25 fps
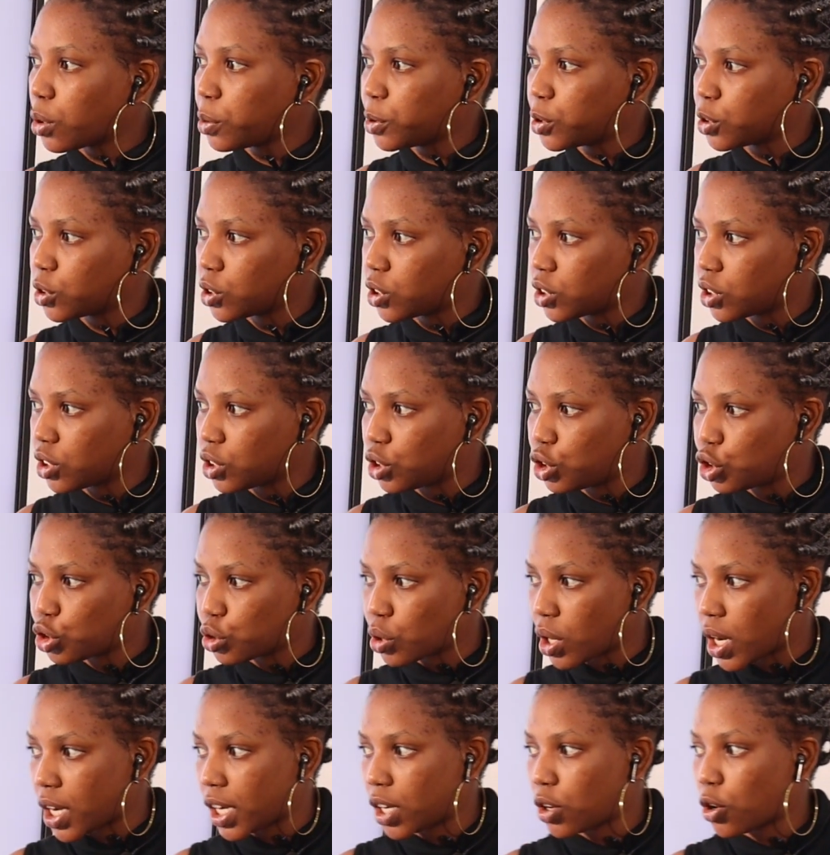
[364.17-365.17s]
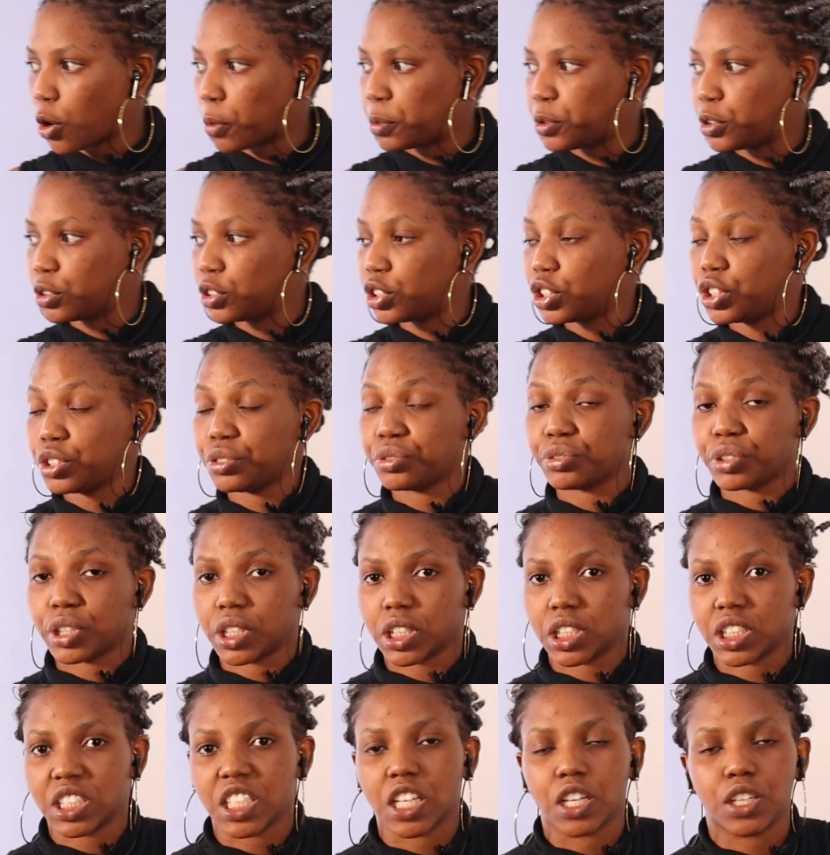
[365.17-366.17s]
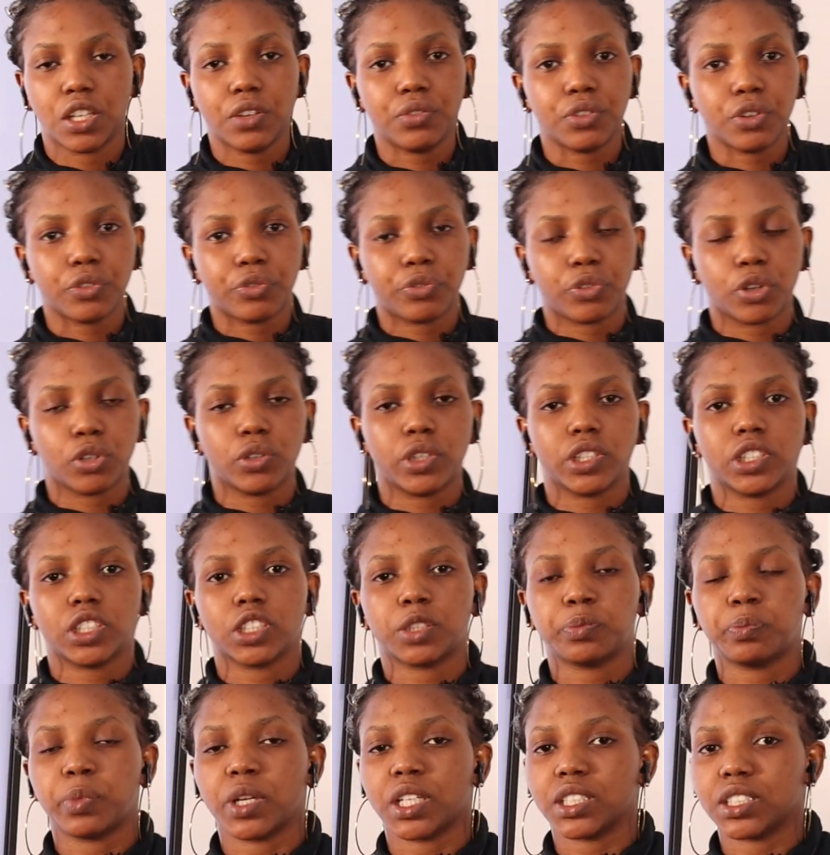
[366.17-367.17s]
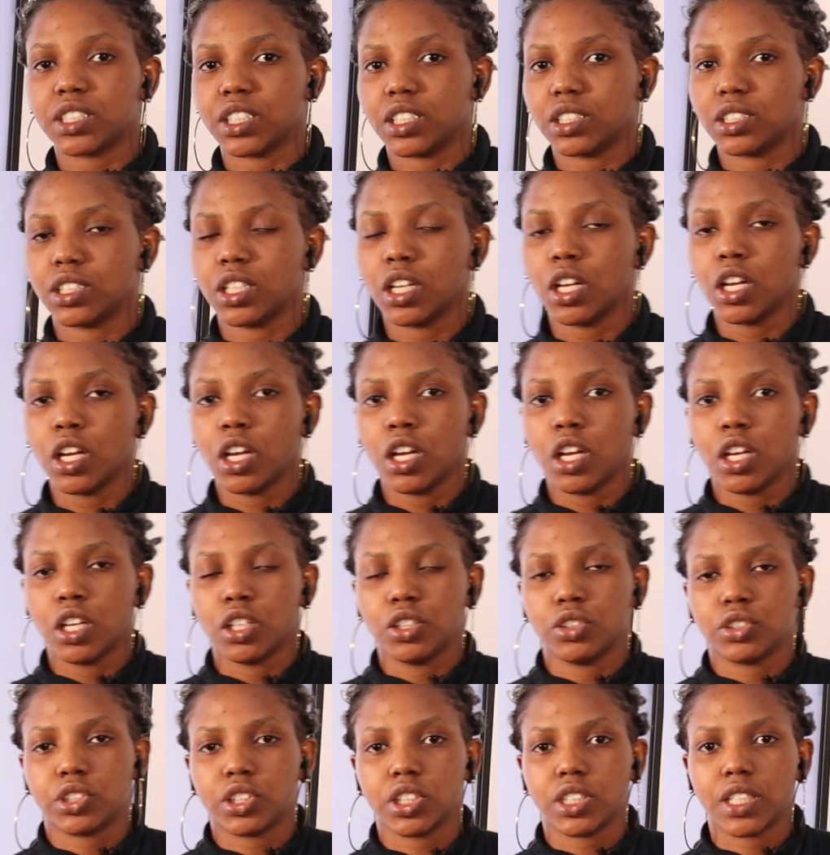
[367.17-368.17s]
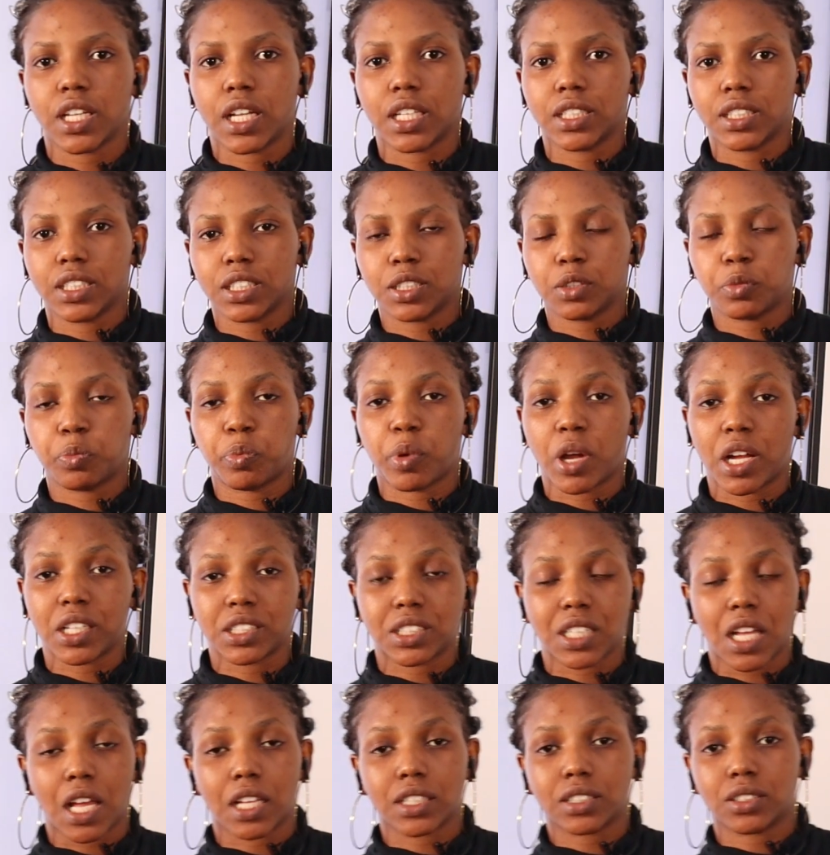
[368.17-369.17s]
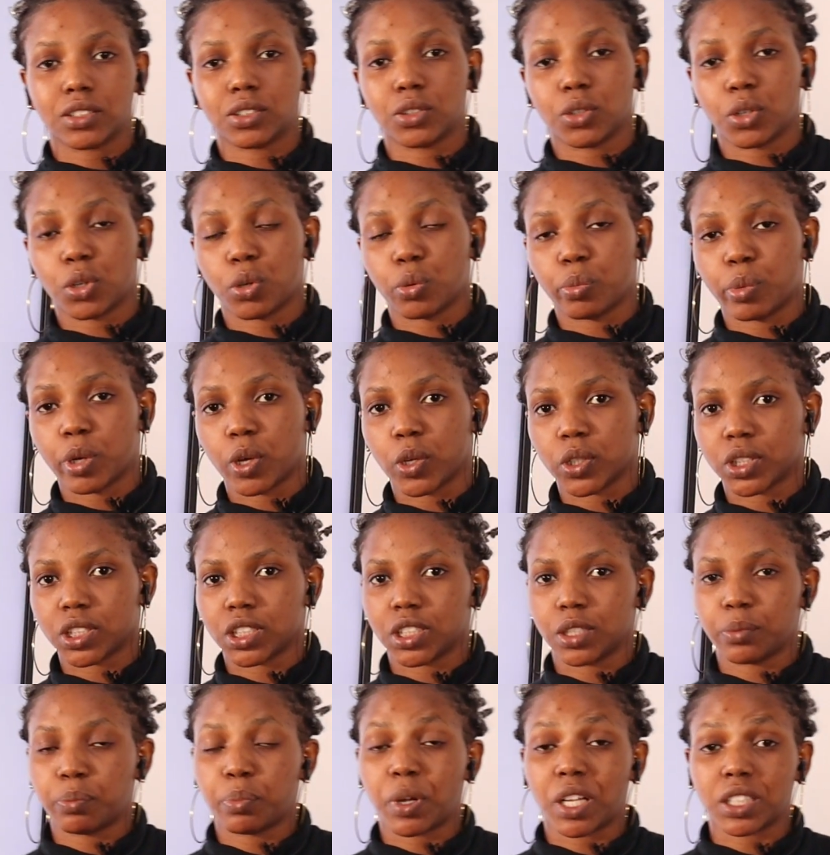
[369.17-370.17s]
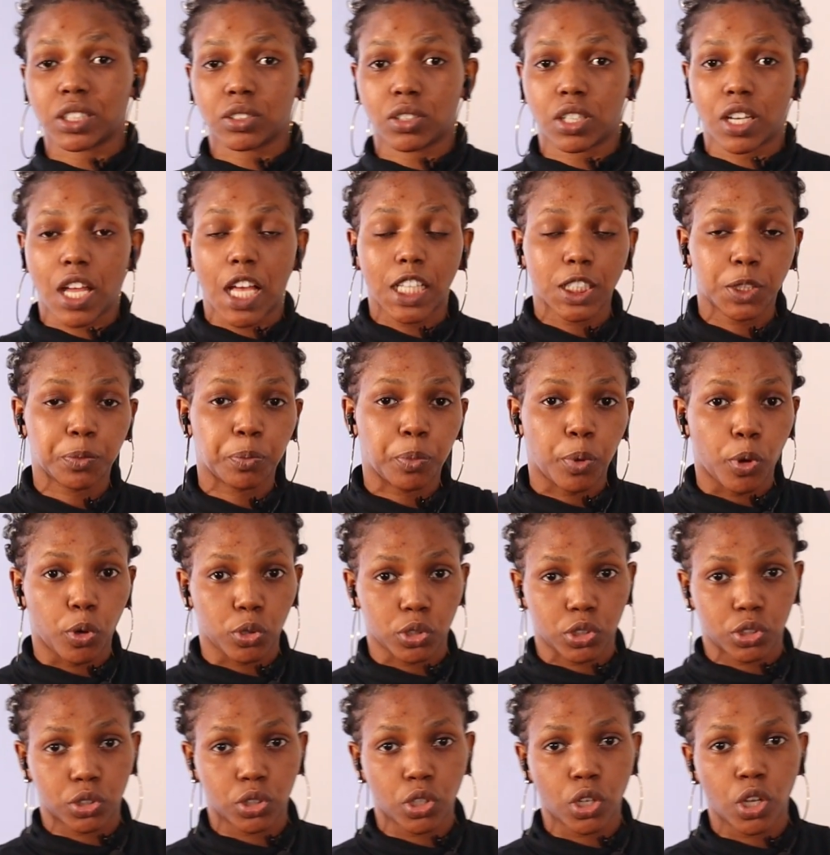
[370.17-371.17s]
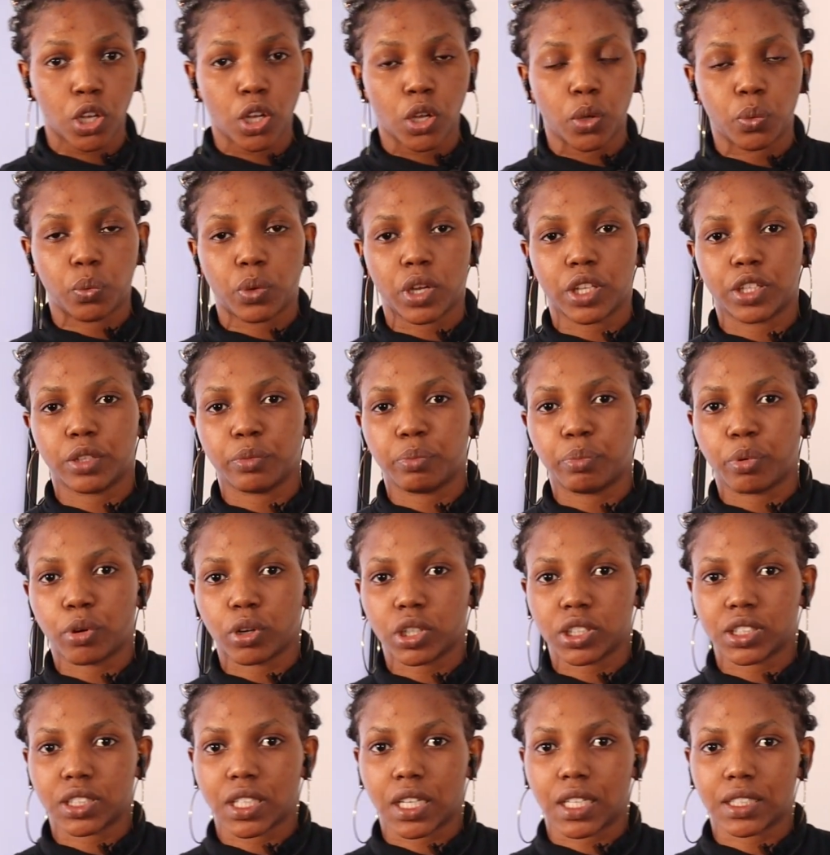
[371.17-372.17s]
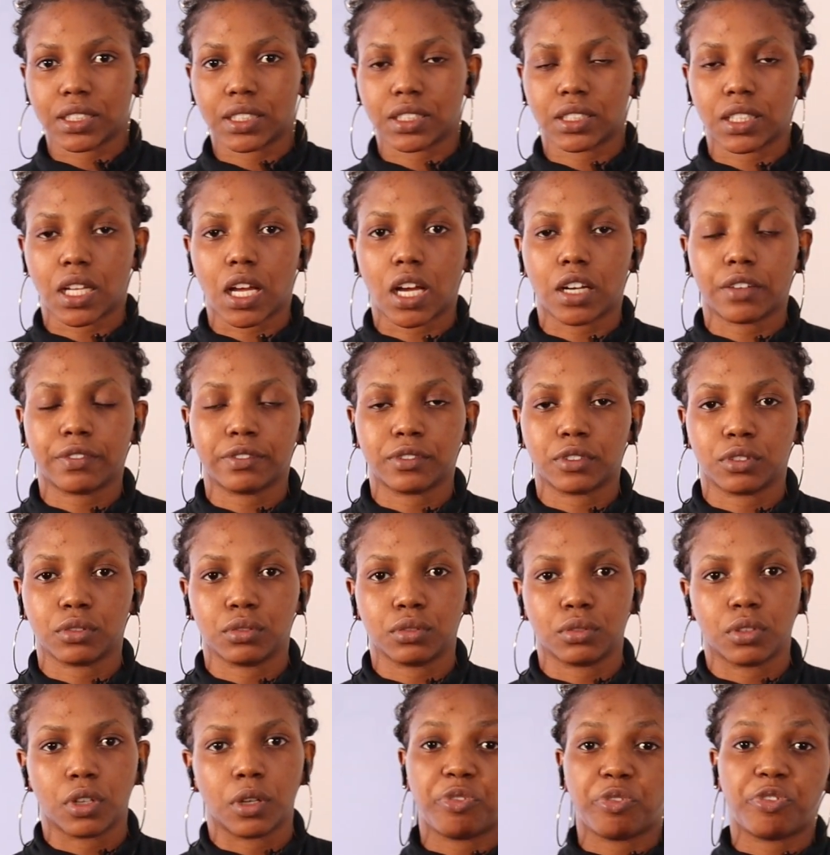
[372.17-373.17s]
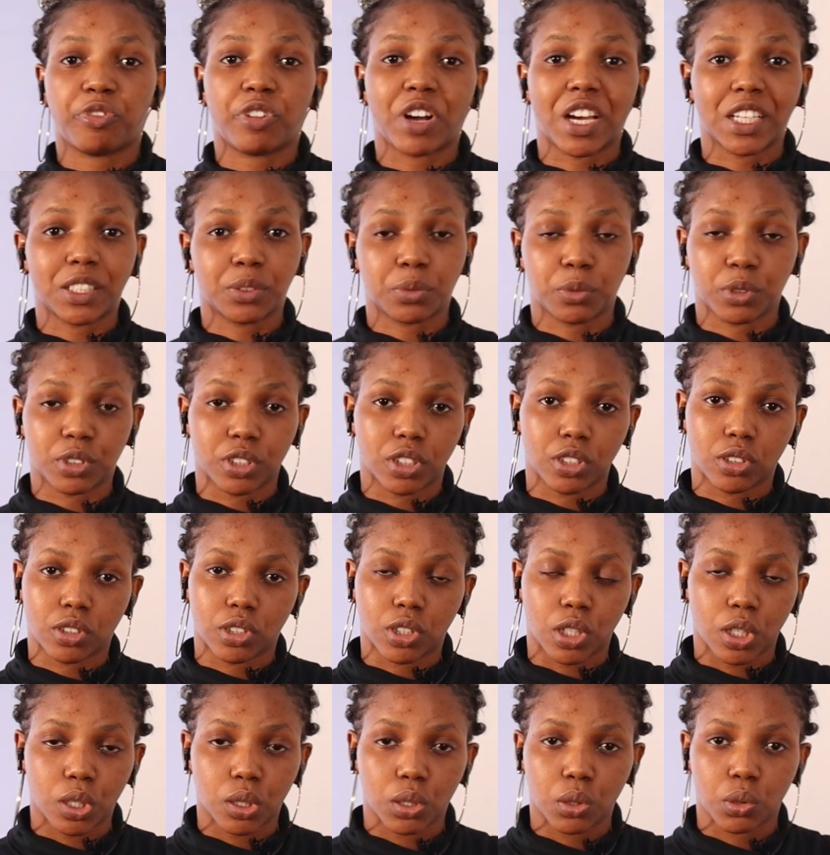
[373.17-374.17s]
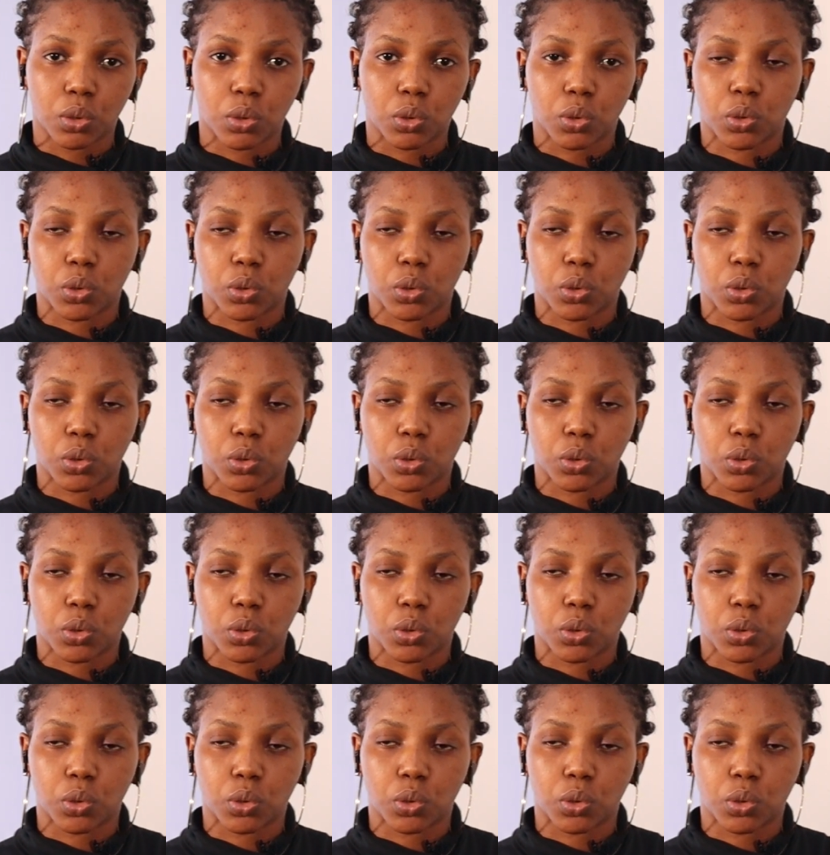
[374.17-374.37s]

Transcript: Option C, track. Option D, ring. Now, if you're following this passage, you see that this part has to talk about the particular spot where the boxers have to fight one another.